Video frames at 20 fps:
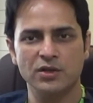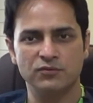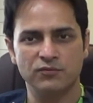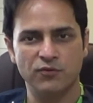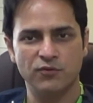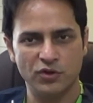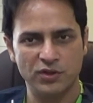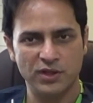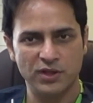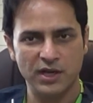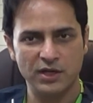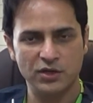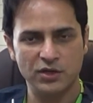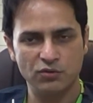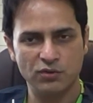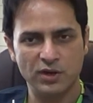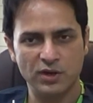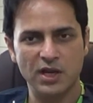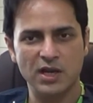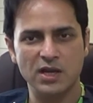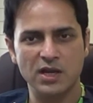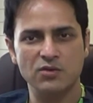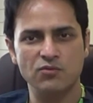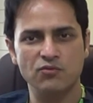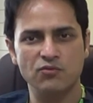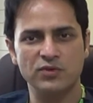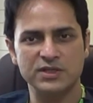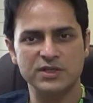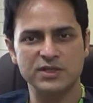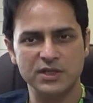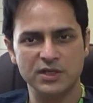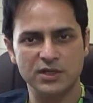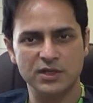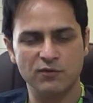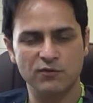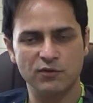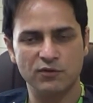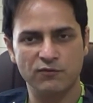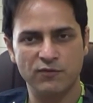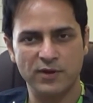For that you can visit
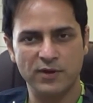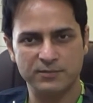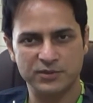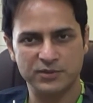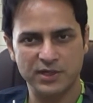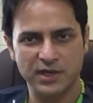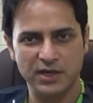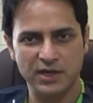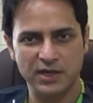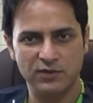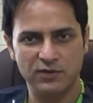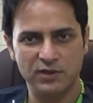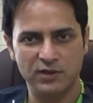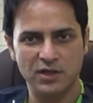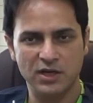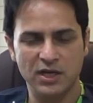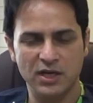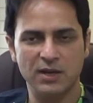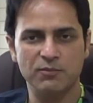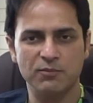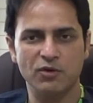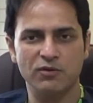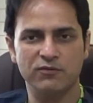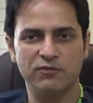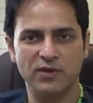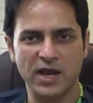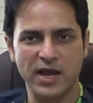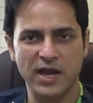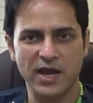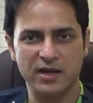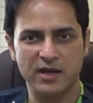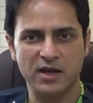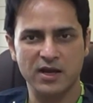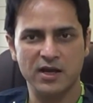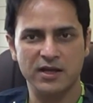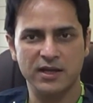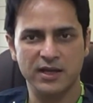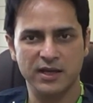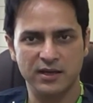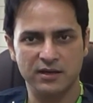our website with the name of
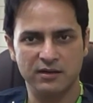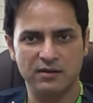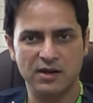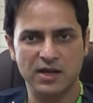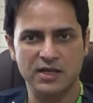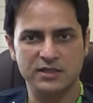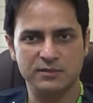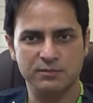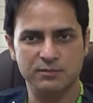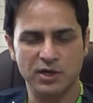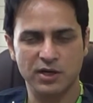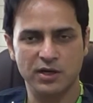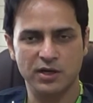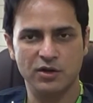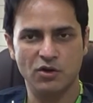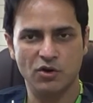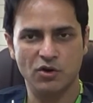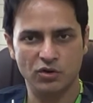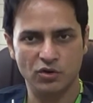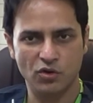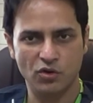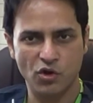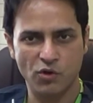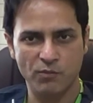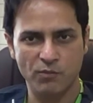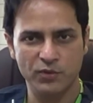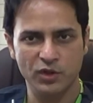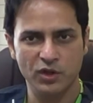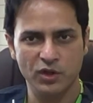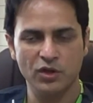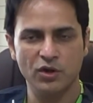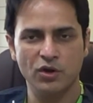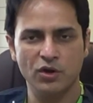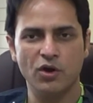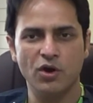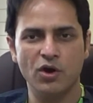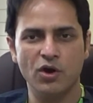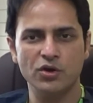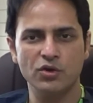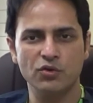kyrahairtransplant.com,
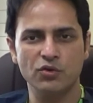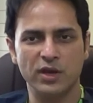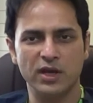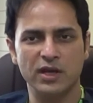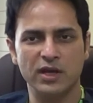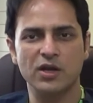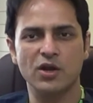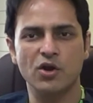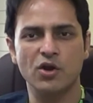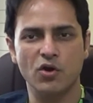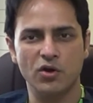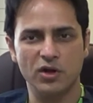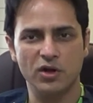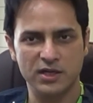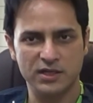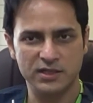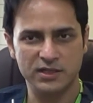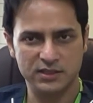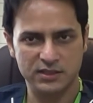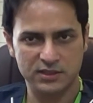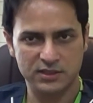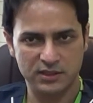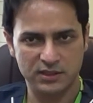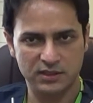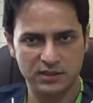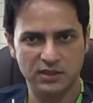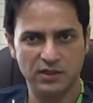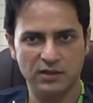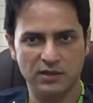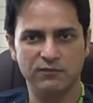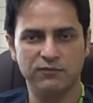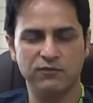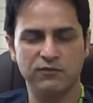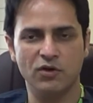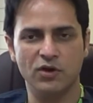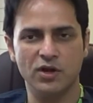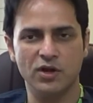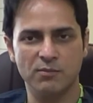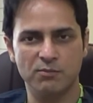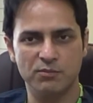or you can call us. The
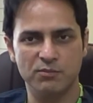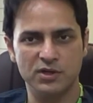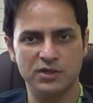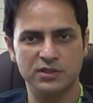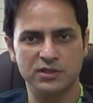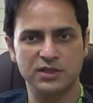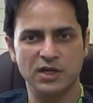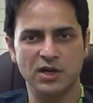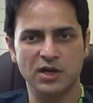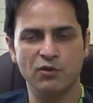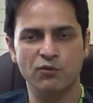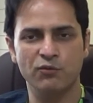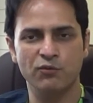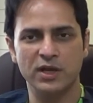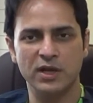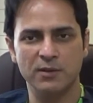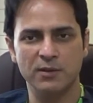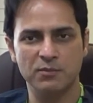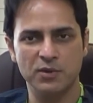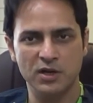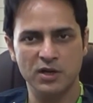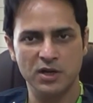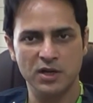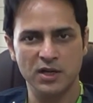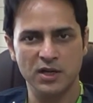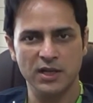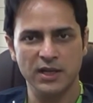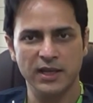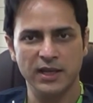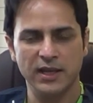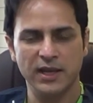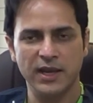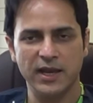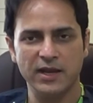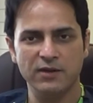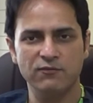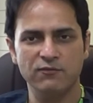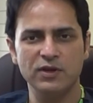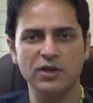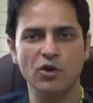phone numbers are available,
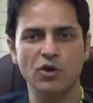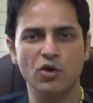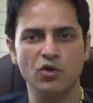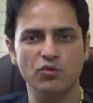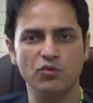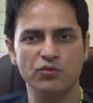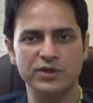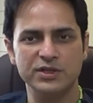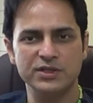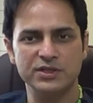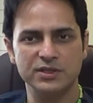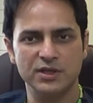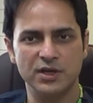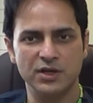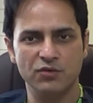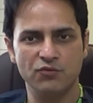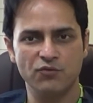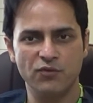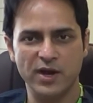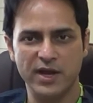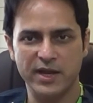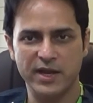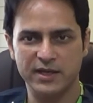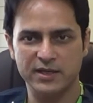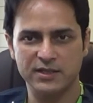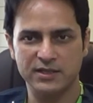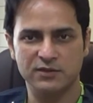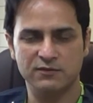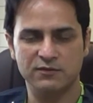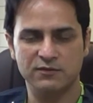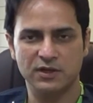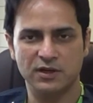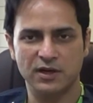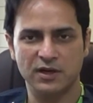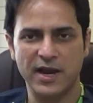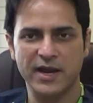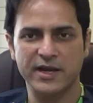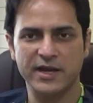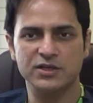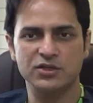and we always advise our
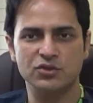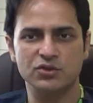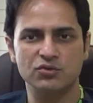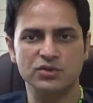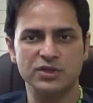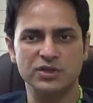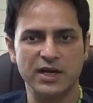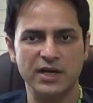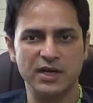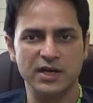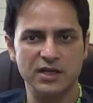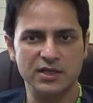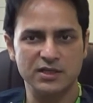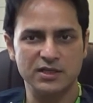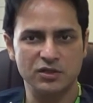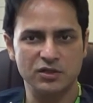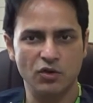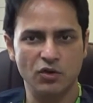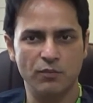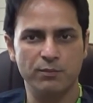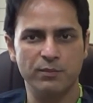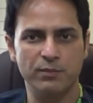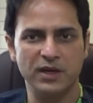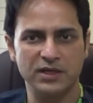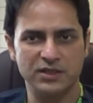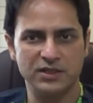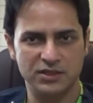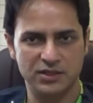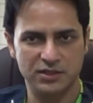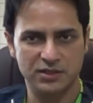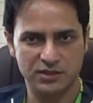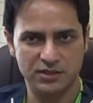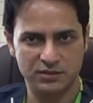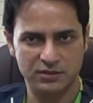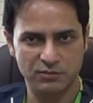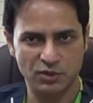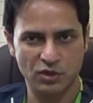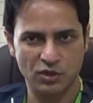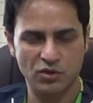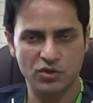clients to send us your
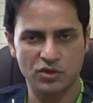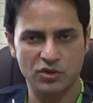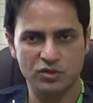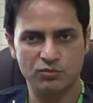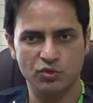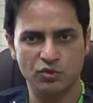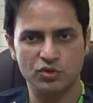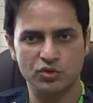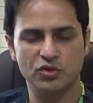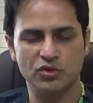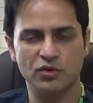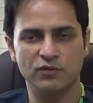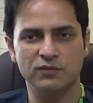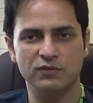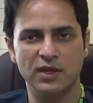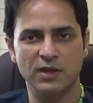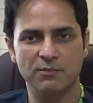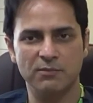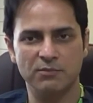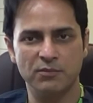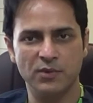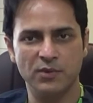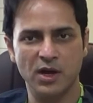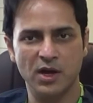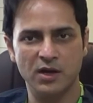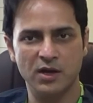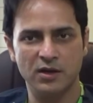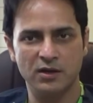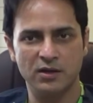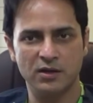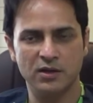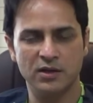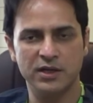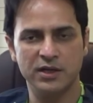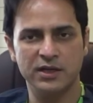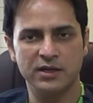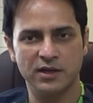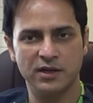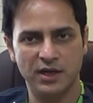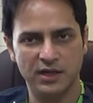pictures because most of them are
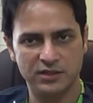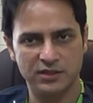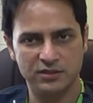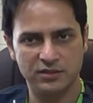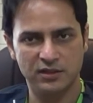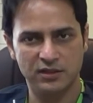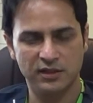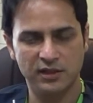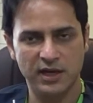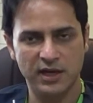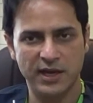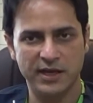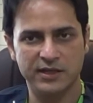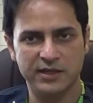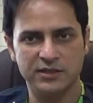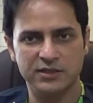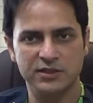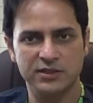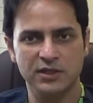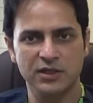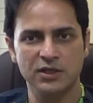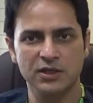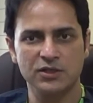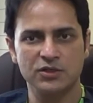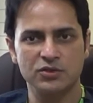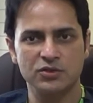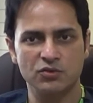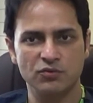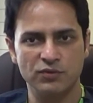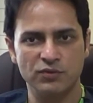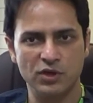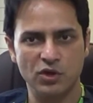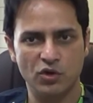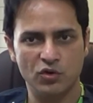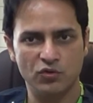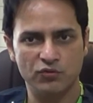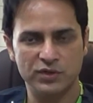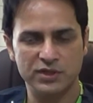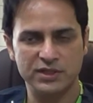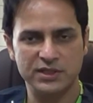international clients. So we
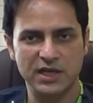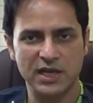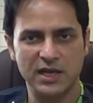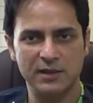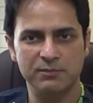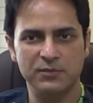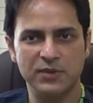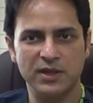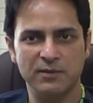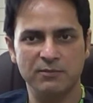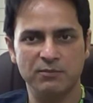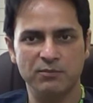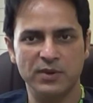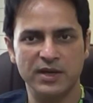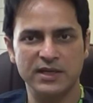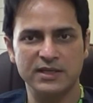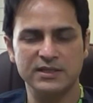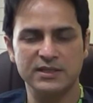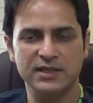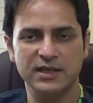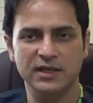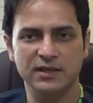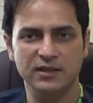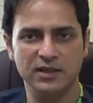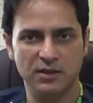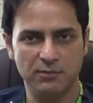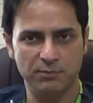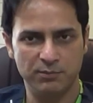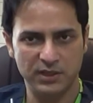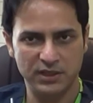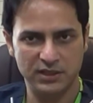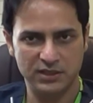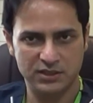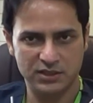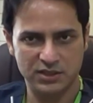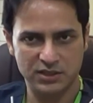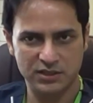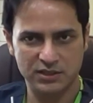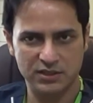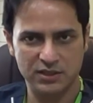always help them by seeing their
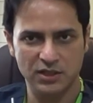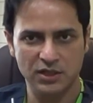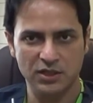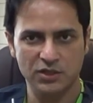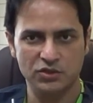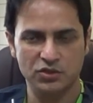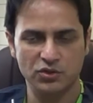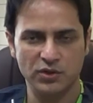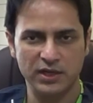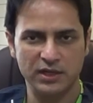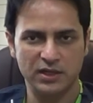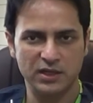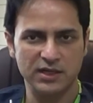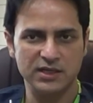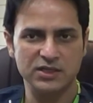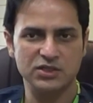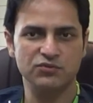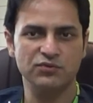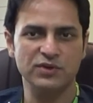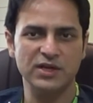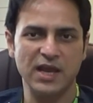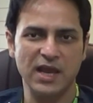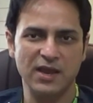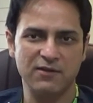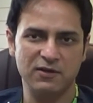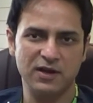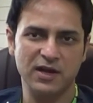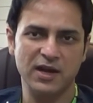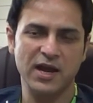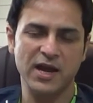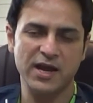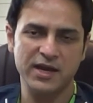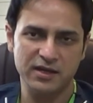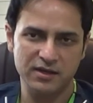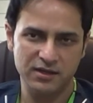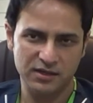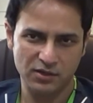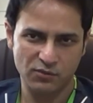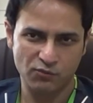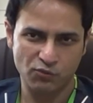pictures, so at least we have an
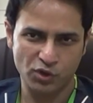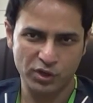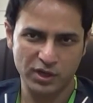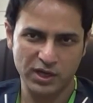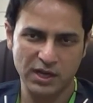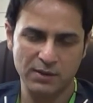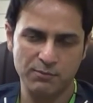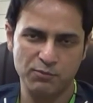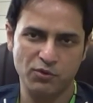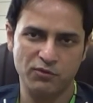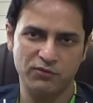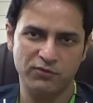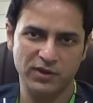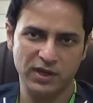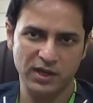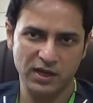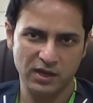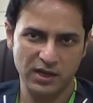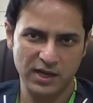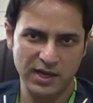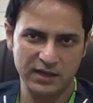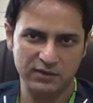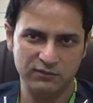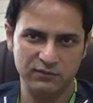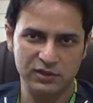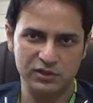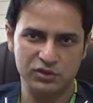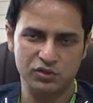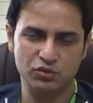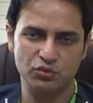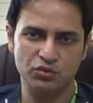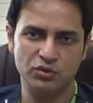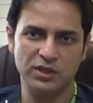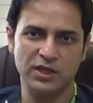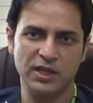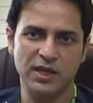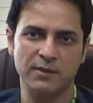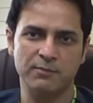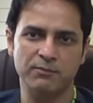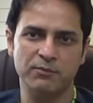idea what type of hairline will suit
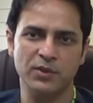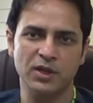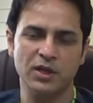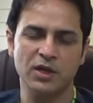them,